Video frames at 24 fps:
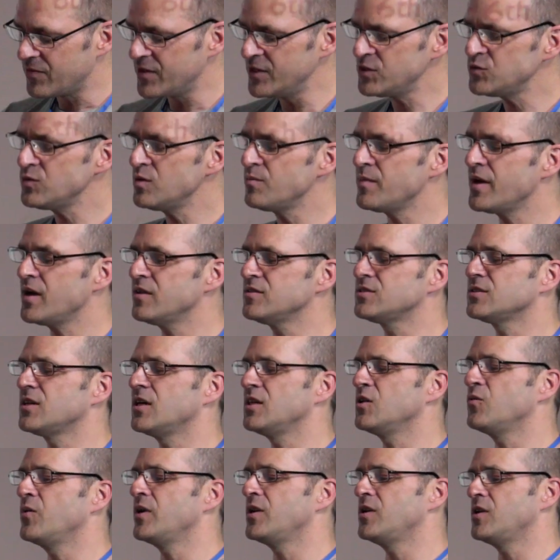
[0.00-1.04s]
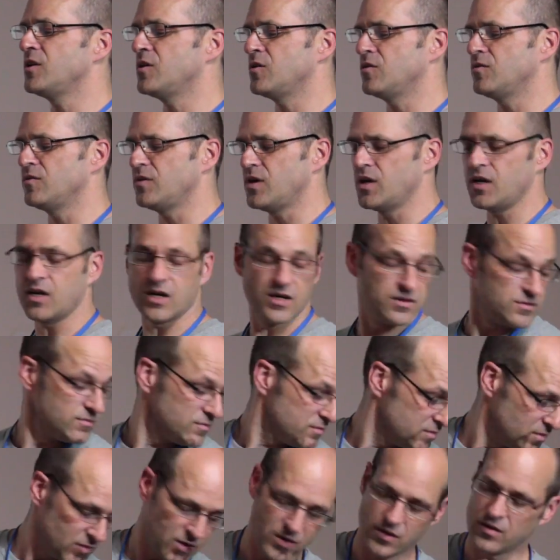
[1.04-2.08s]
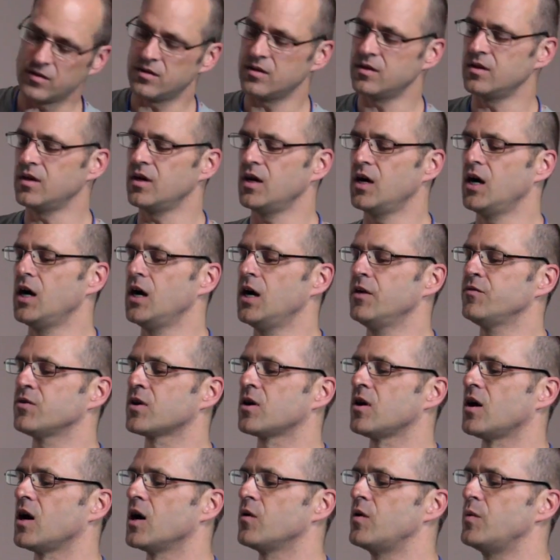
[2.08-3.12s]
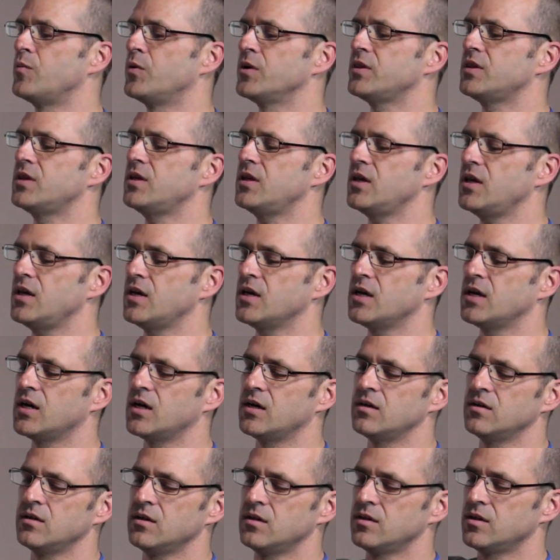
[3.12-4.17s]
This one mounts on the window of a car. We put the